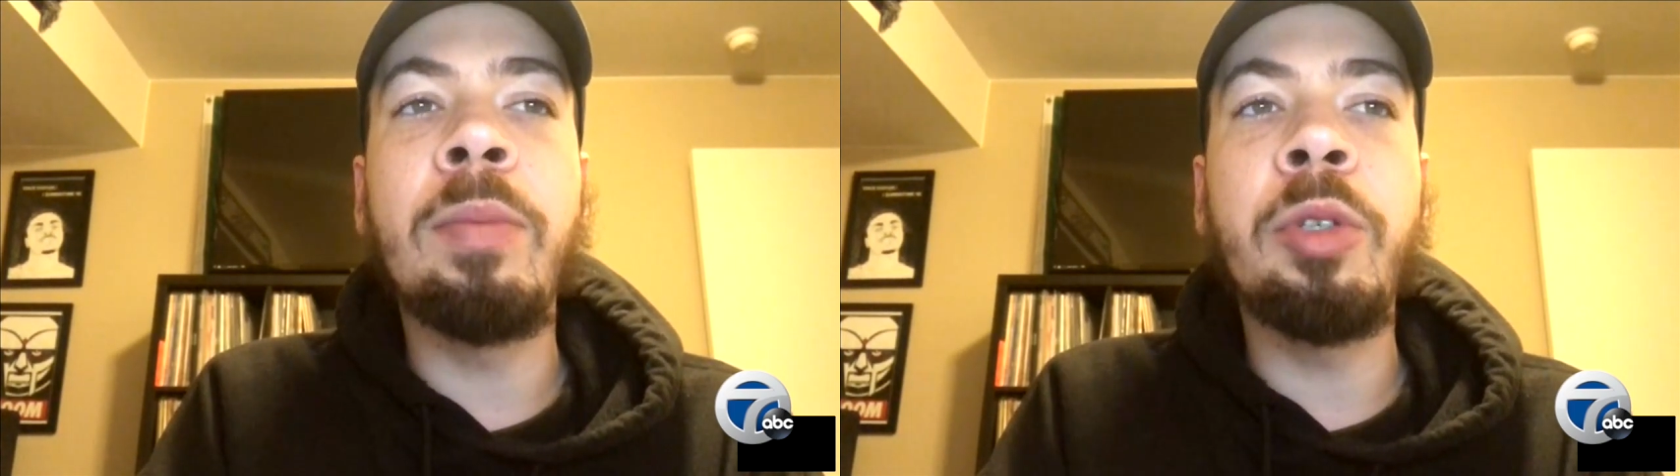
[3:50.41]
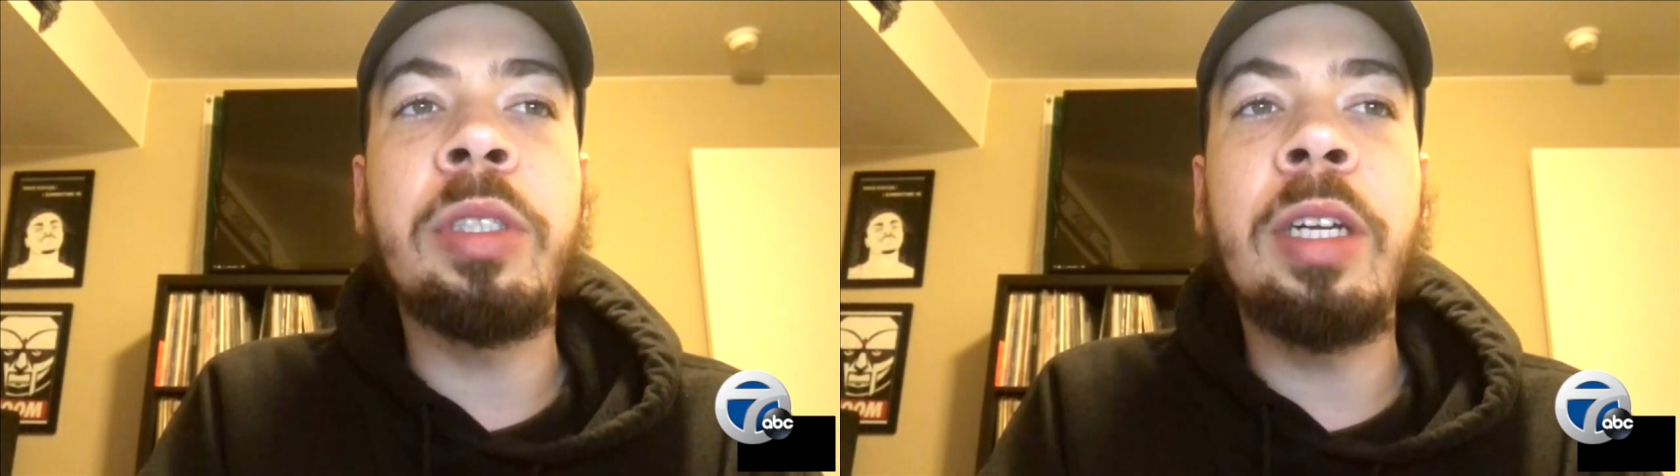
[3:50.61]

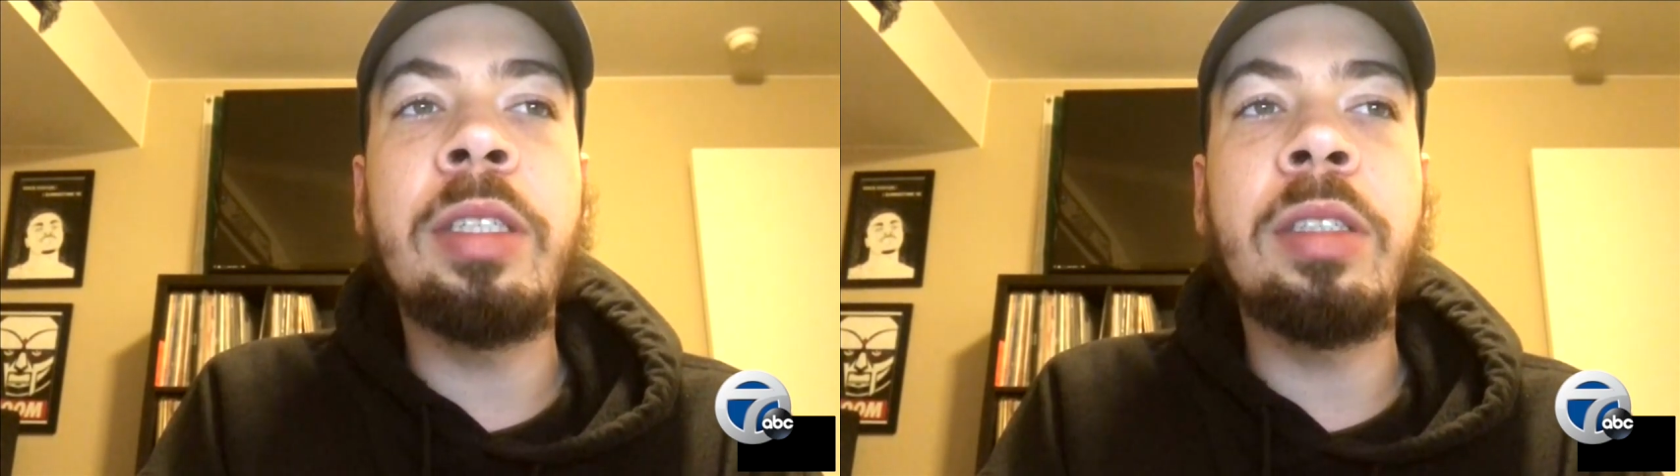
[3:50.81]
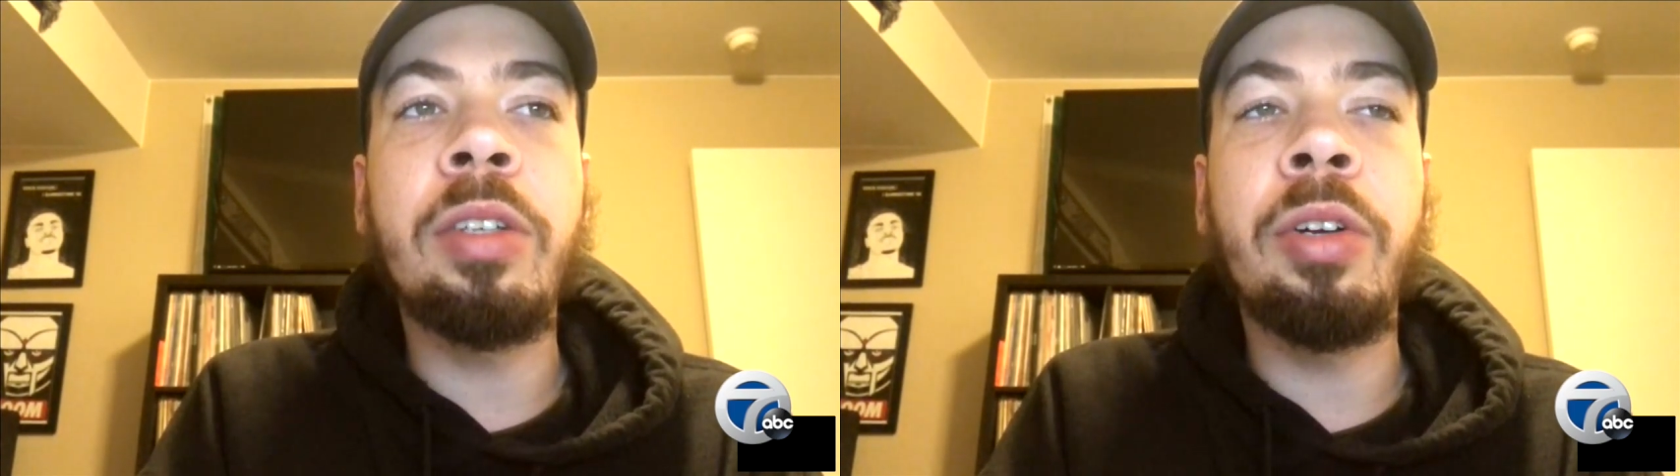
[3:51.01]
most
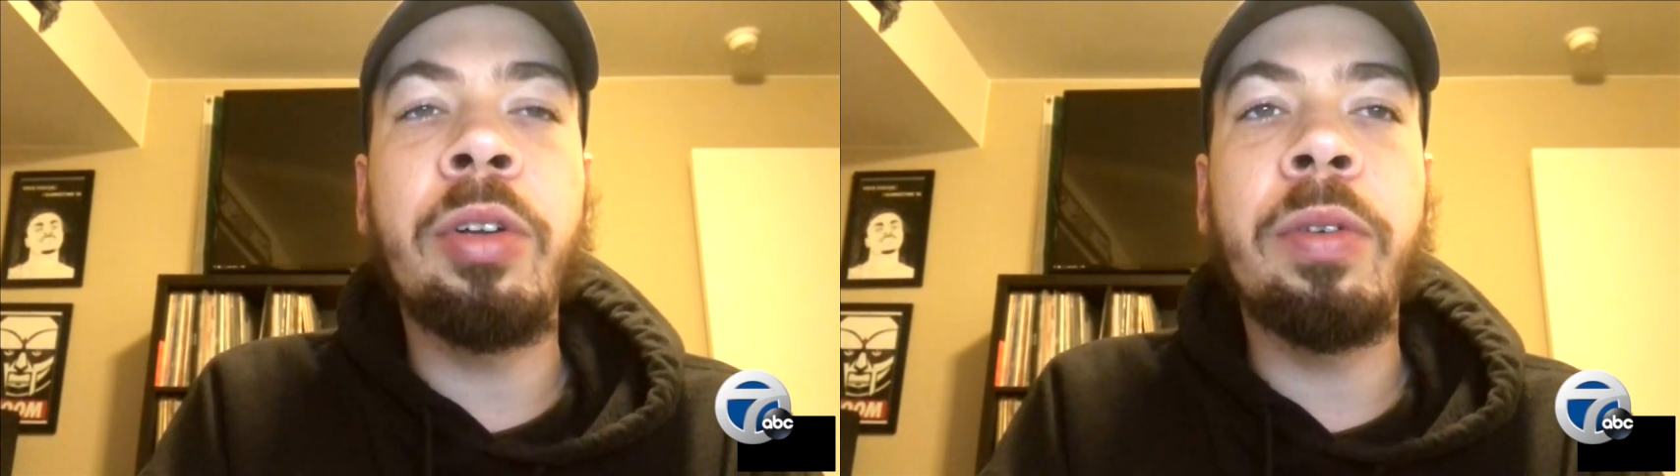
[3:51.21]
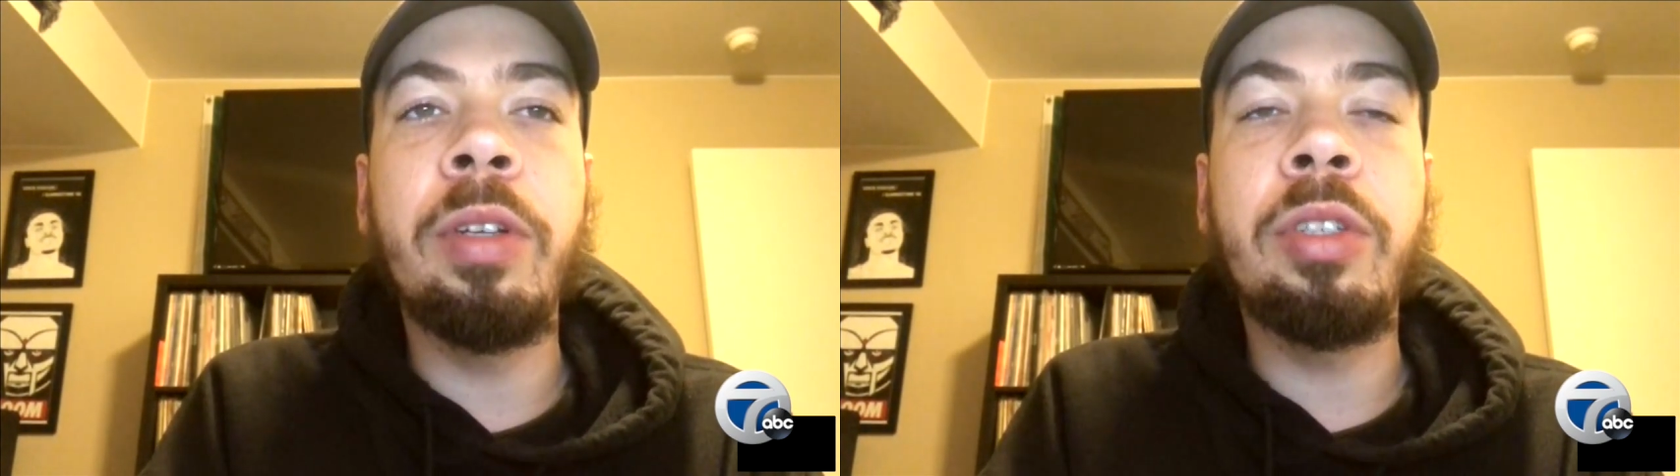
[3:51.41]
sense in, turn
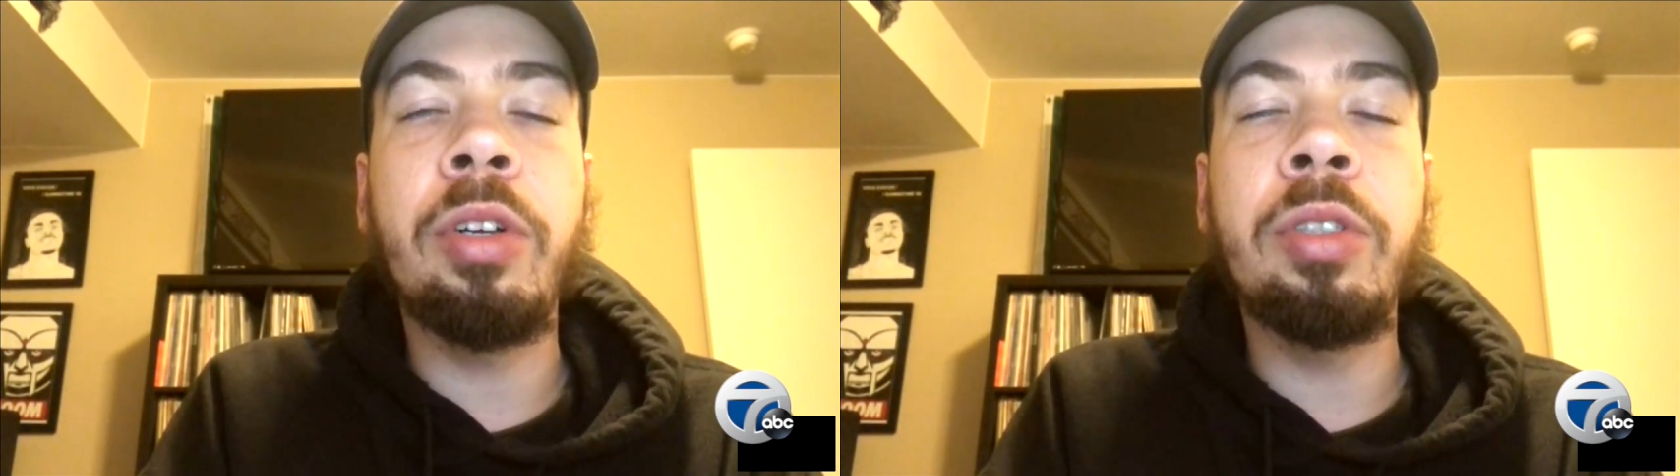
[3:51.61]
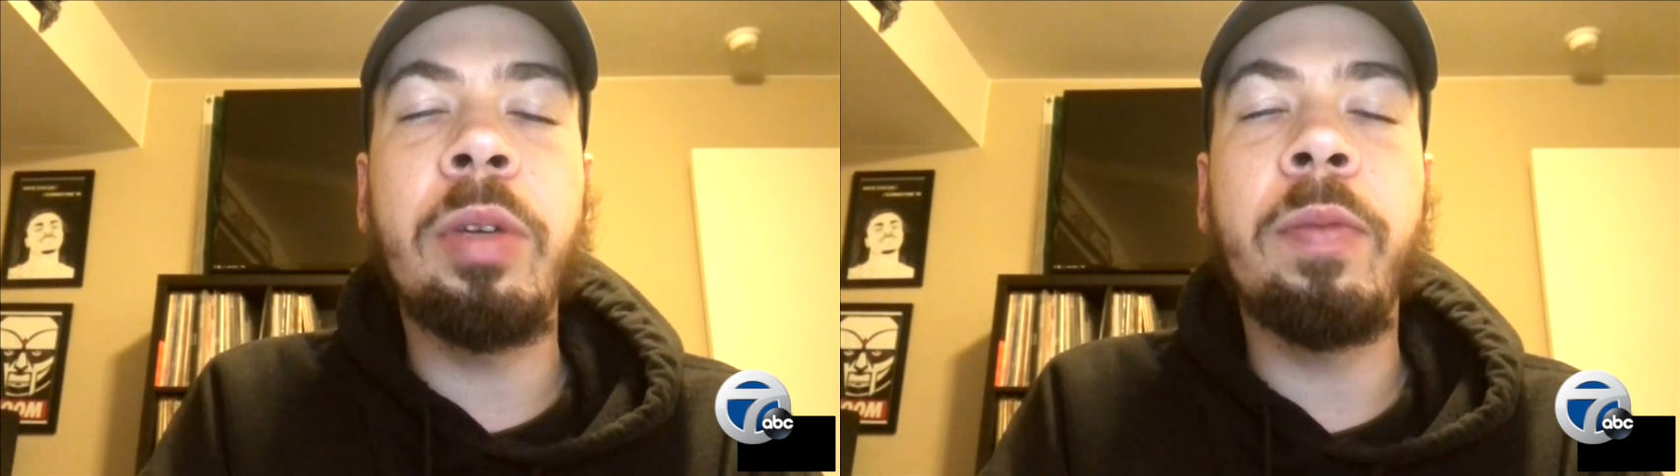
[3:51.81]
of, in
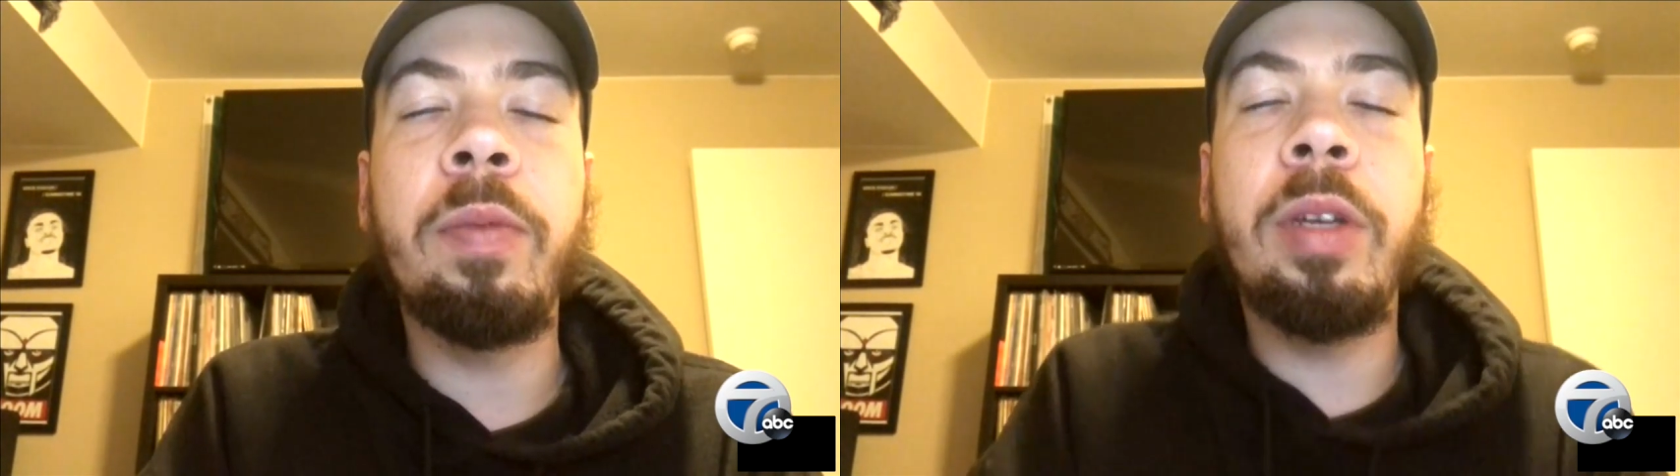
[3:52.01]
terms of